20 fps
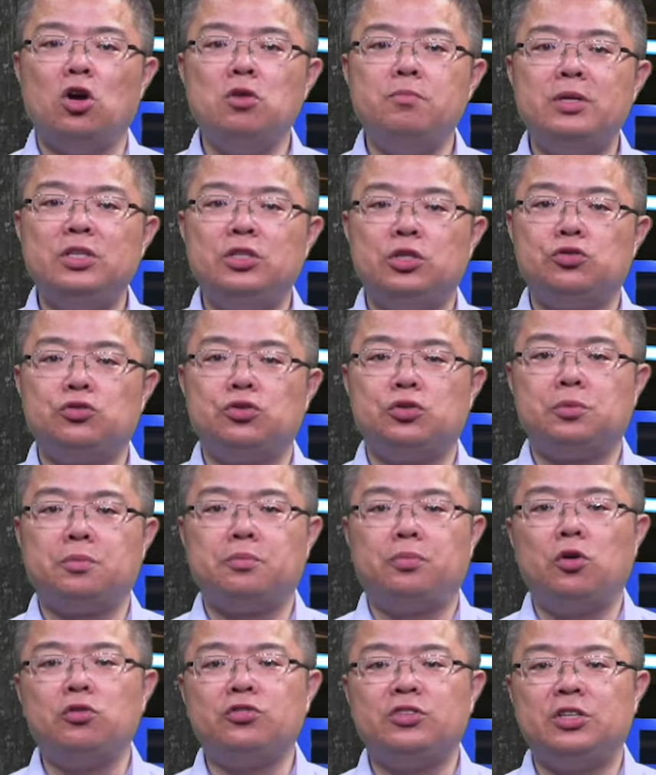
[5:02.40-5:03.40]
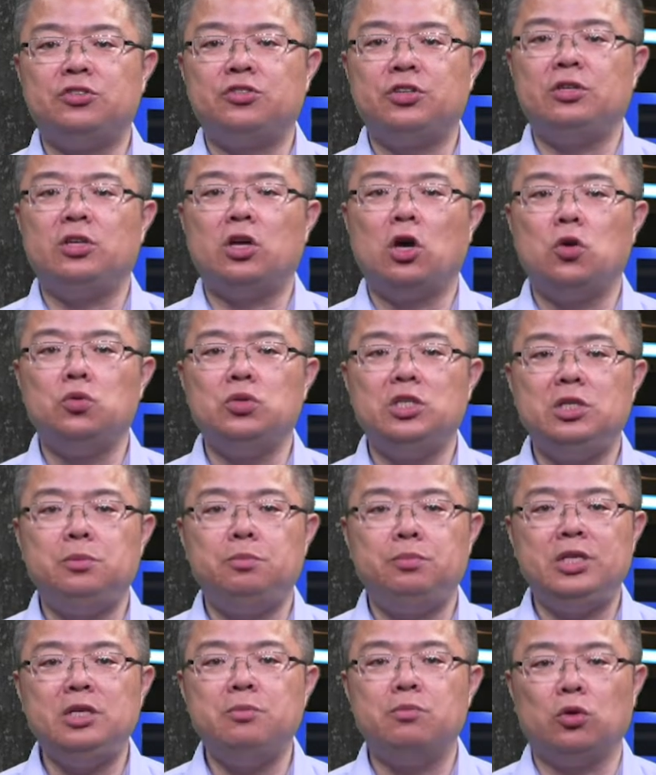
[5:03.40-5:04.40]
Open Distributed Processing
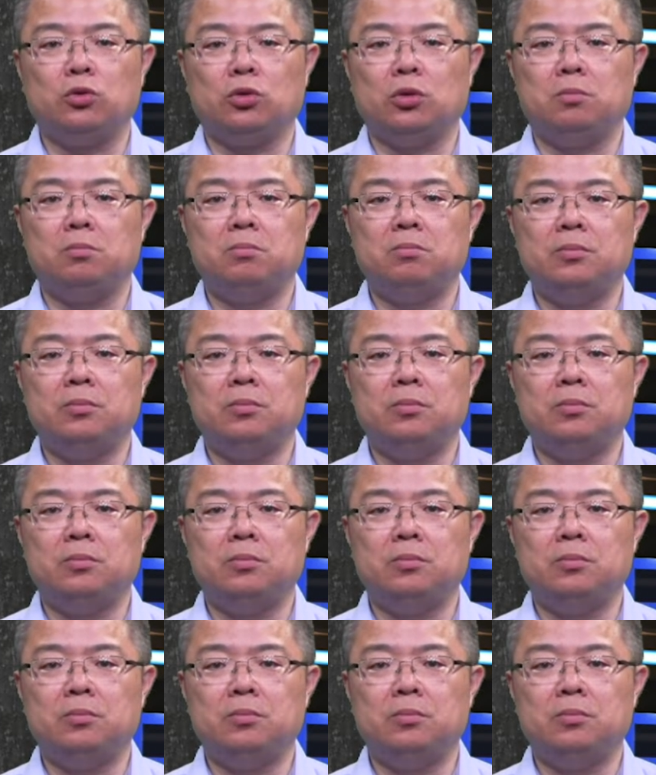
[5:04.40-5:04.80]
ODP model.